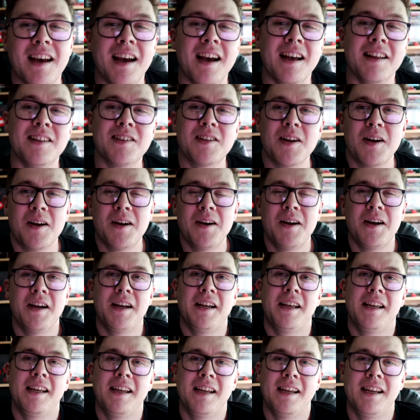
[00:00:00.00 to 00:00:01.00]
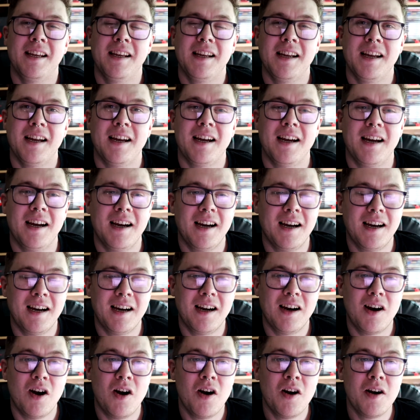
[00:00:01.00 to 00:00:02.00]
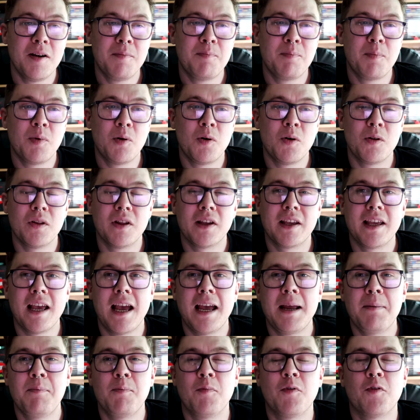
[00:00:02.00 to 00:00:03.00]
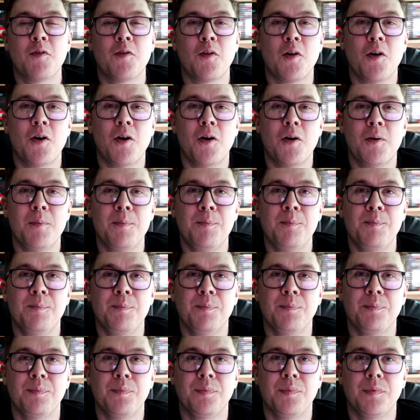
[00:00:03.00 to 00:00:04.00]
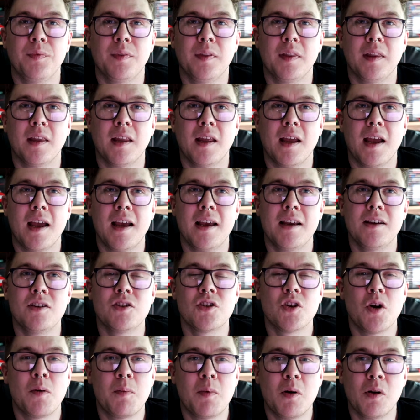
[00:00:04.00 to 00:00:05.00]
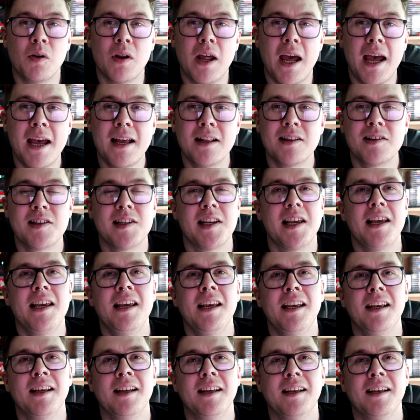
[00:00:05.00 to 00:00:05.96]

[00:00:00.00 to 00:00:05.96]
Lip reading: So I bought the game from a shop on Etsy